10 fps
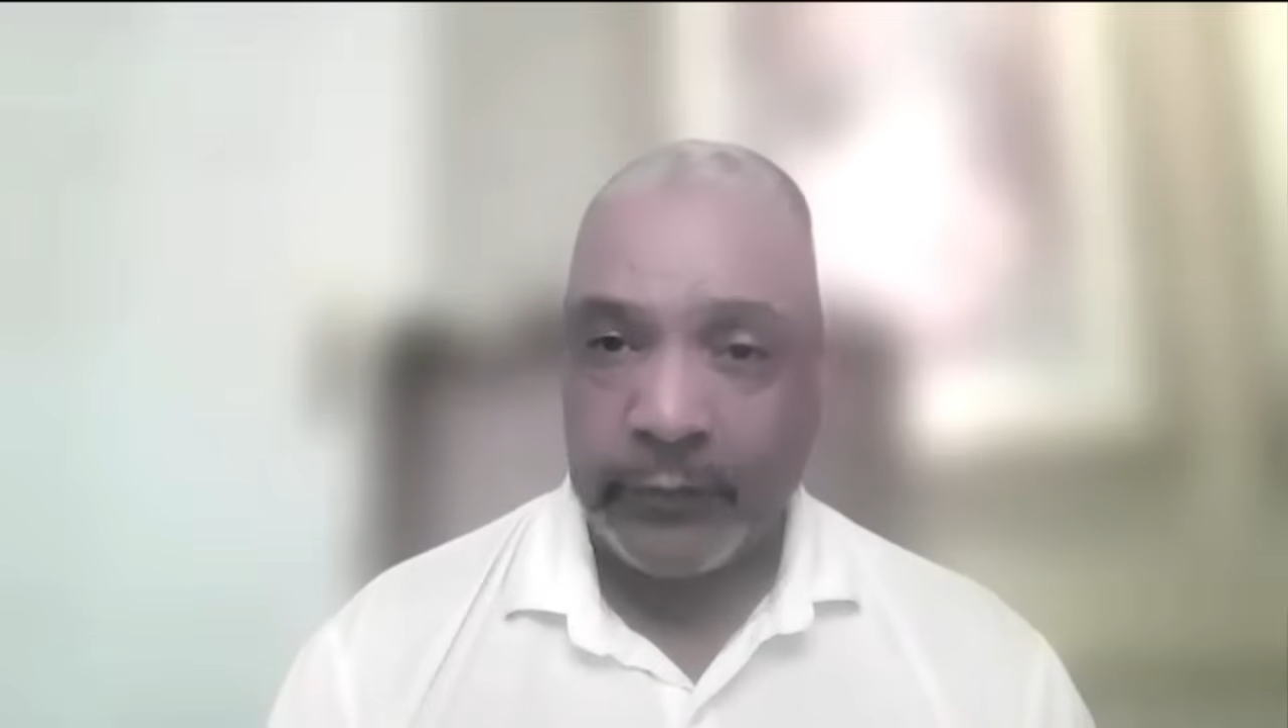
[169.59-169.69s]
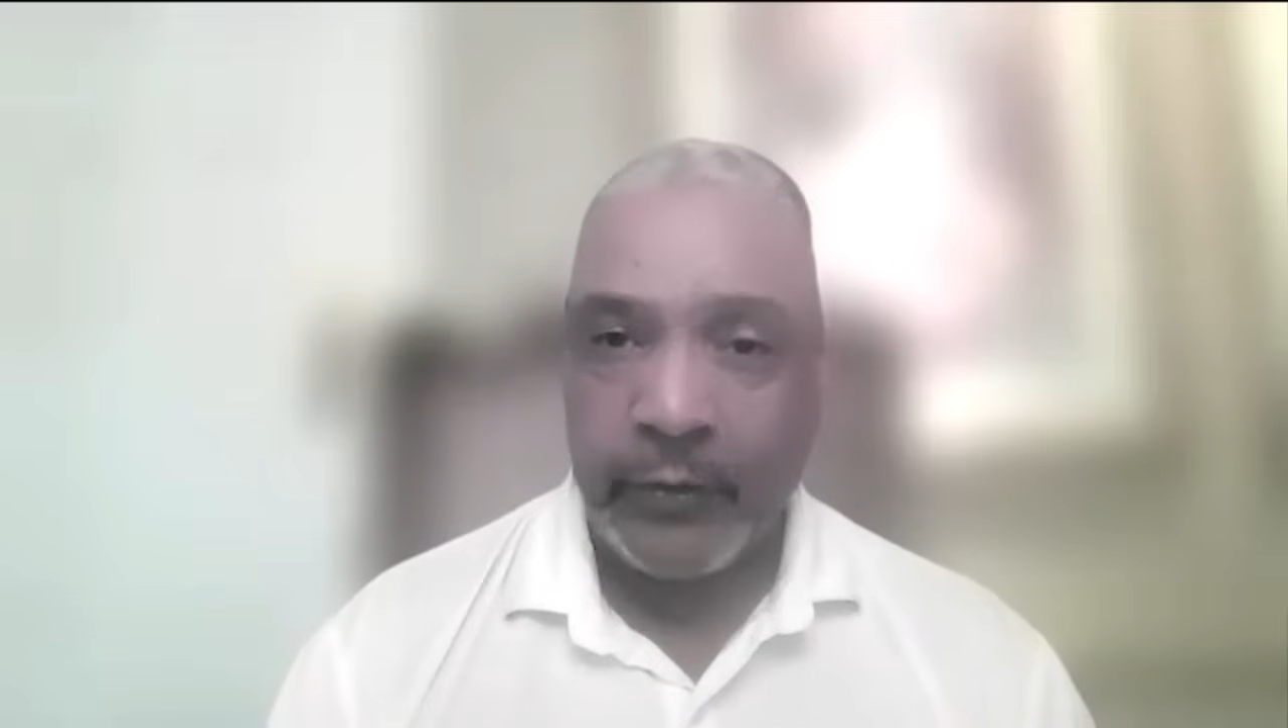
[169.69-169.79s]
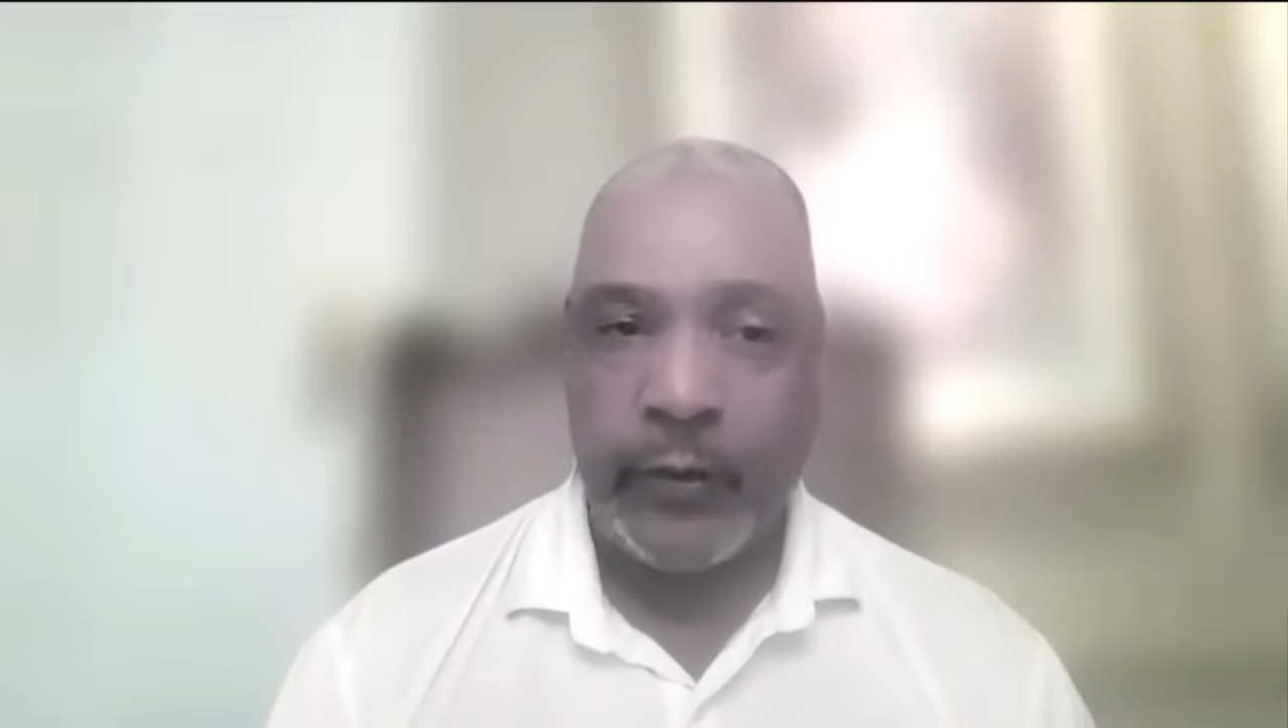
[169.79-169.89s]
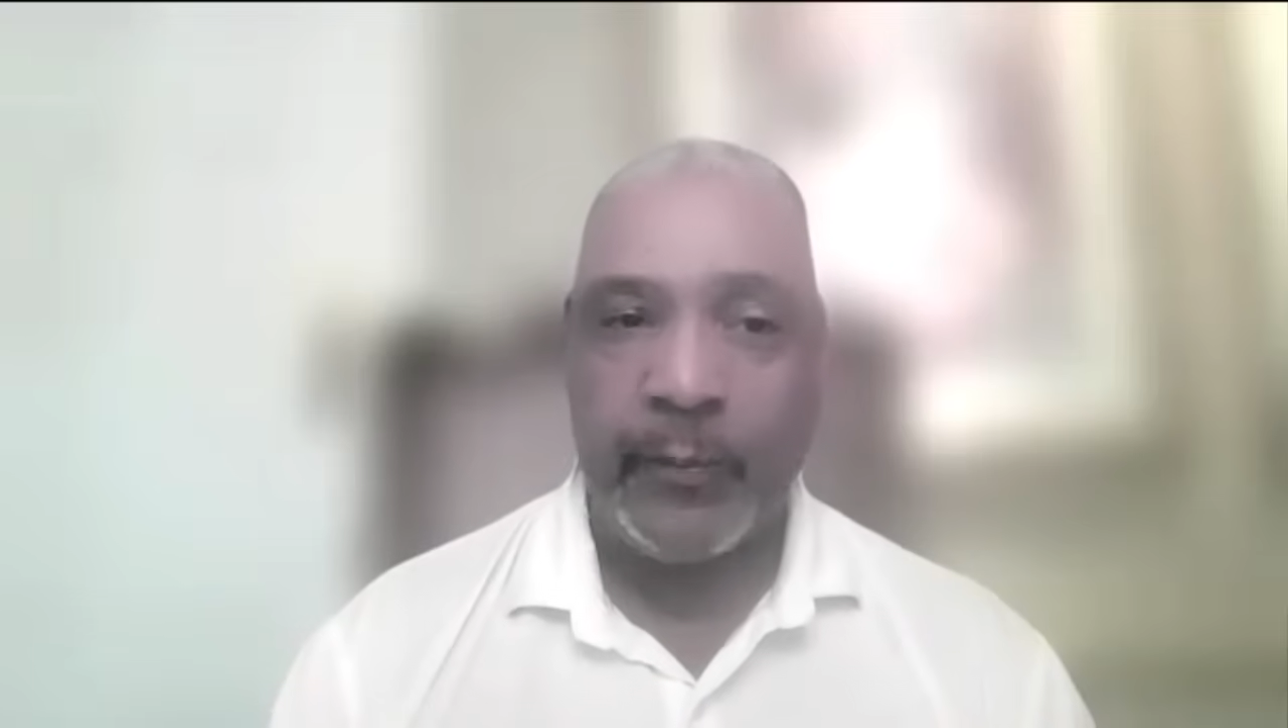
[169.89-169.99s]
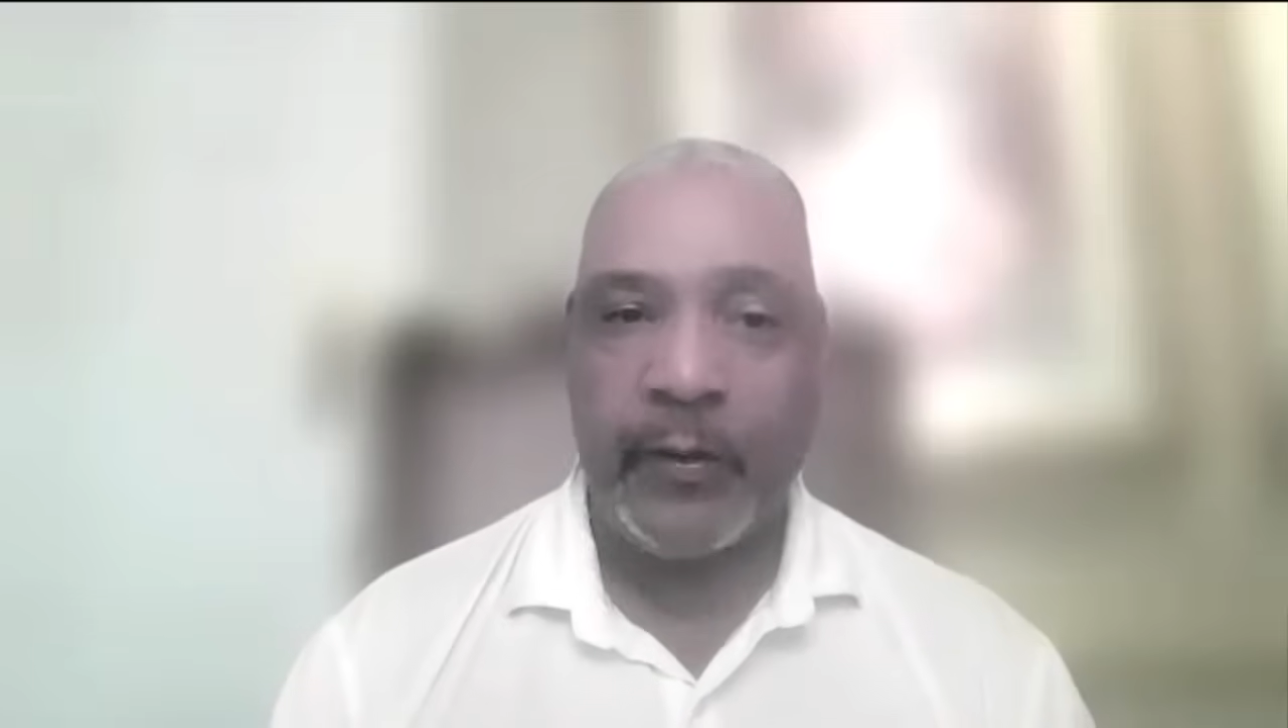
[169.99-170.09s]

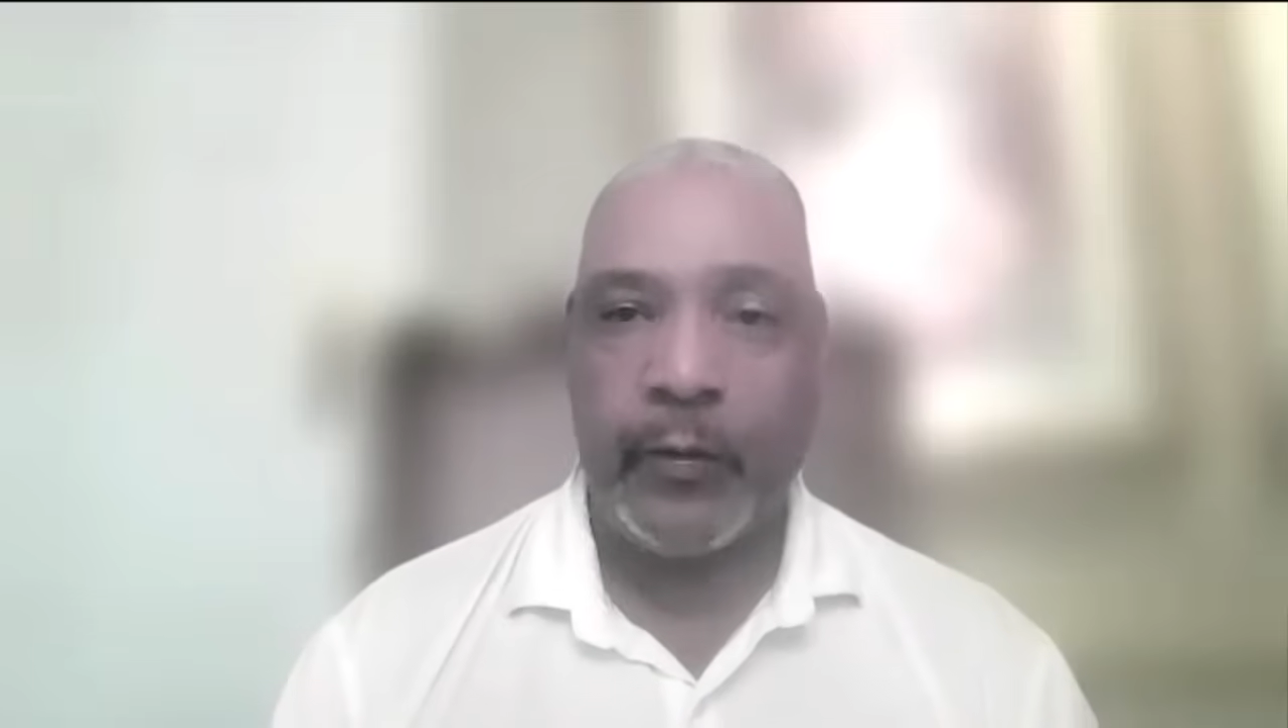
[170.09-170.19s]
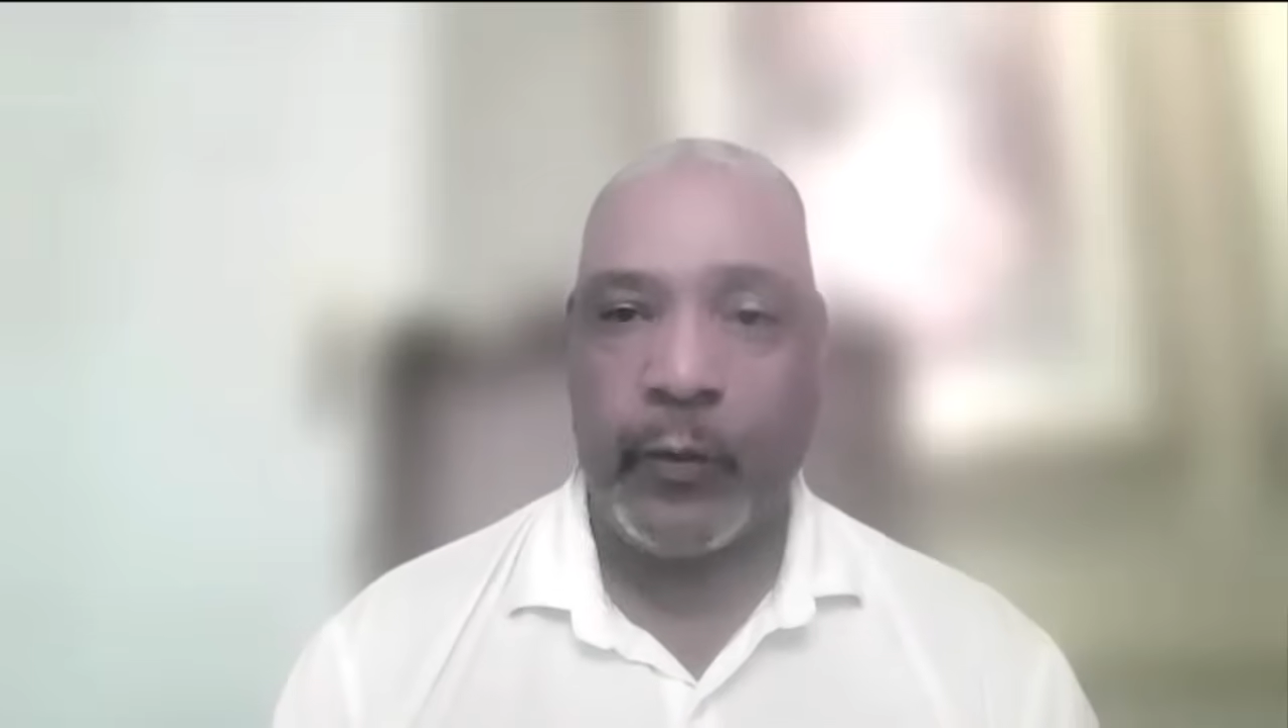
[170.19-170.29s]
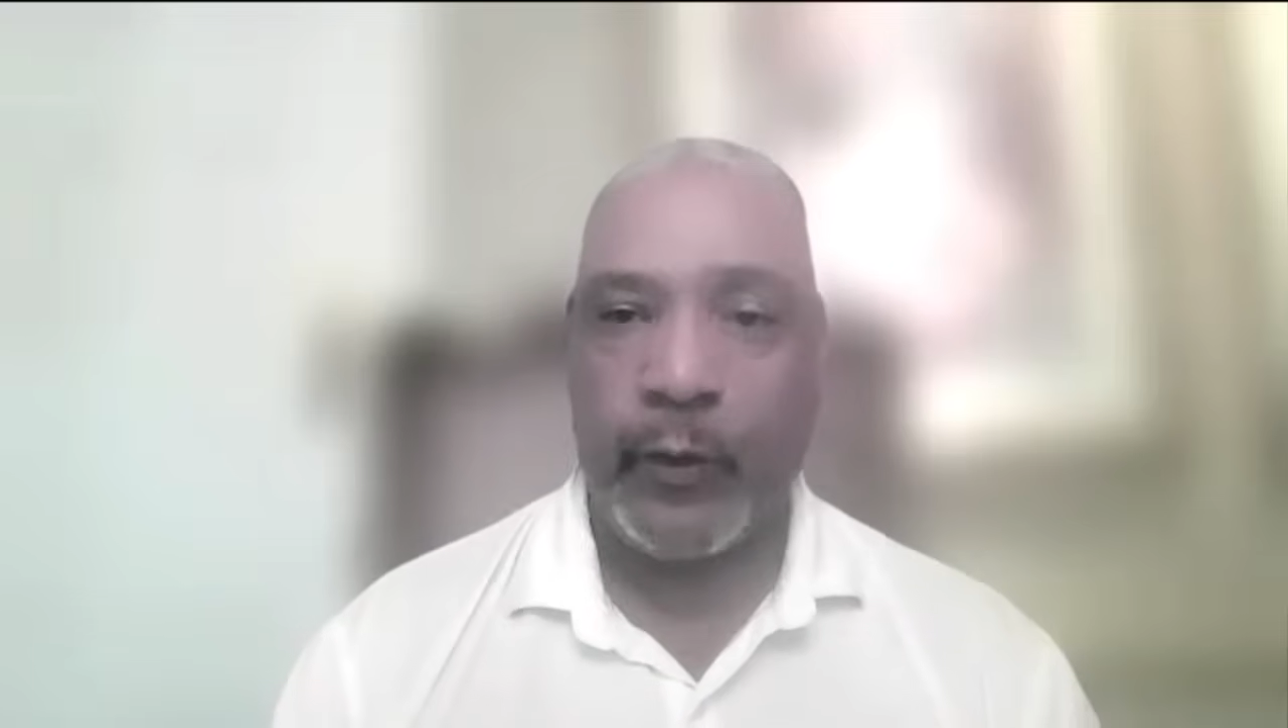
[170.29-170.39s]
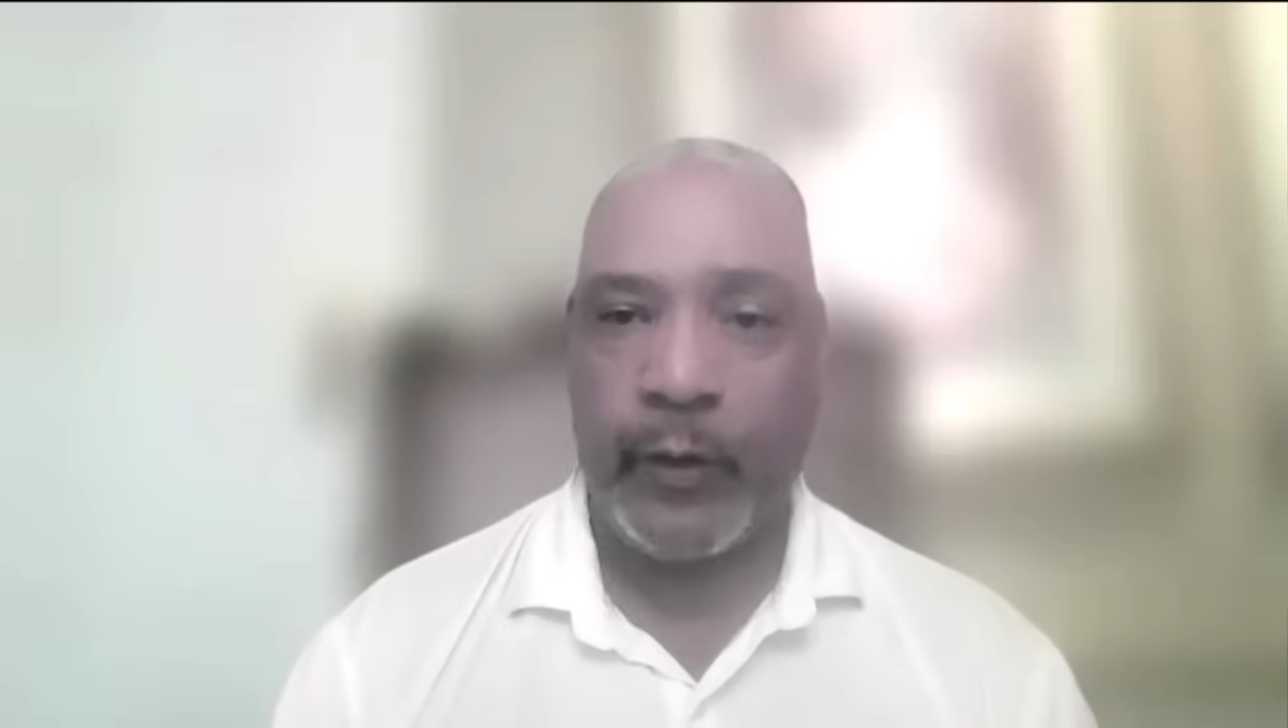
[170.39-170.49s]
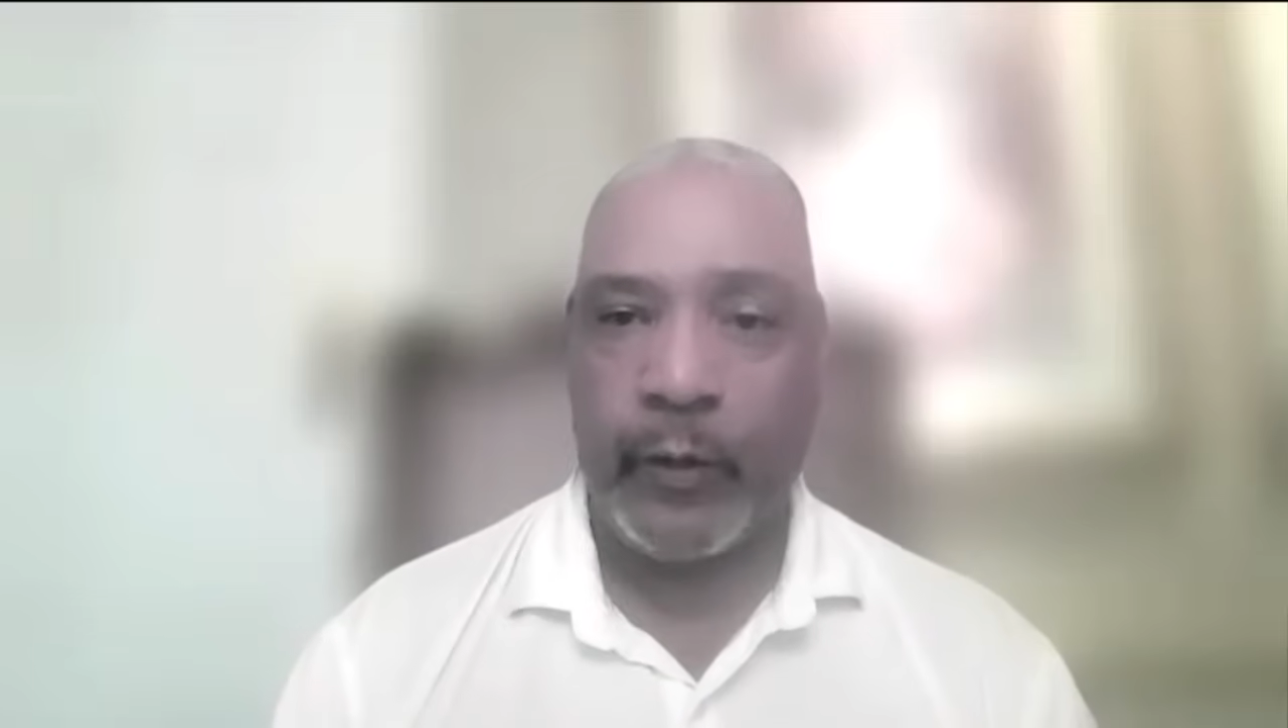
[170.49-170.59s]
you can be
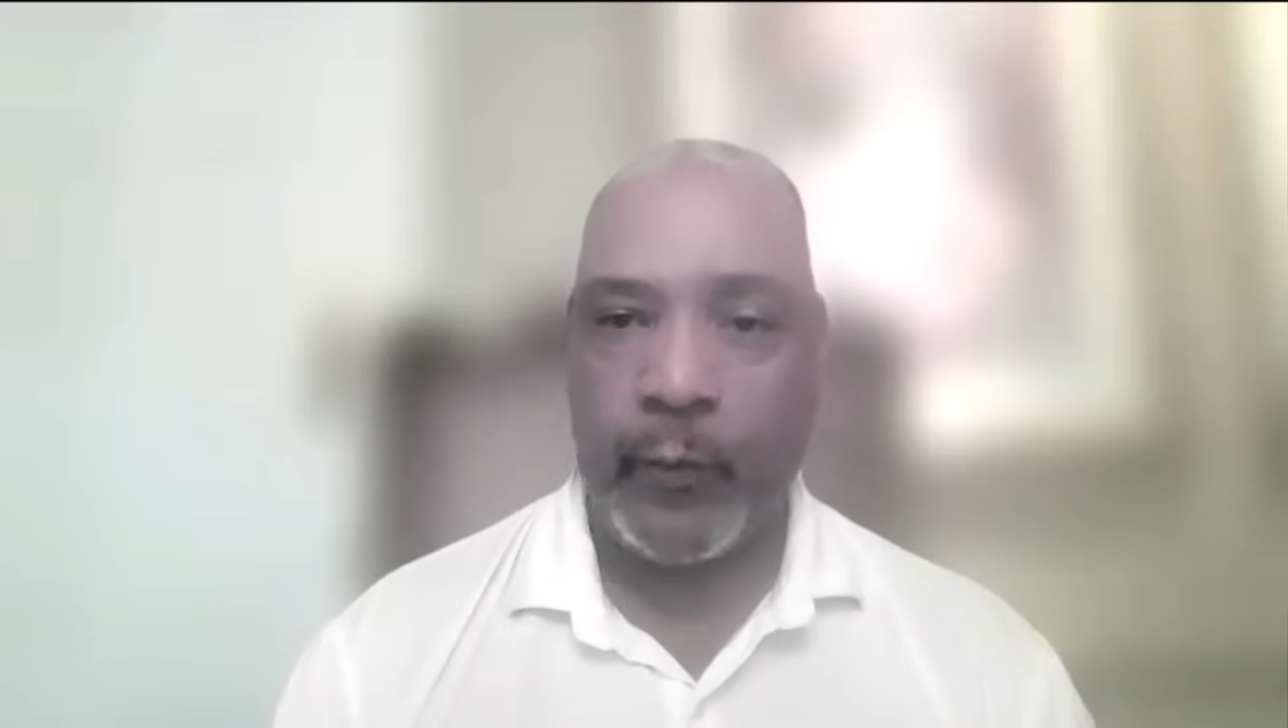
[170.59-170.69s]
growing your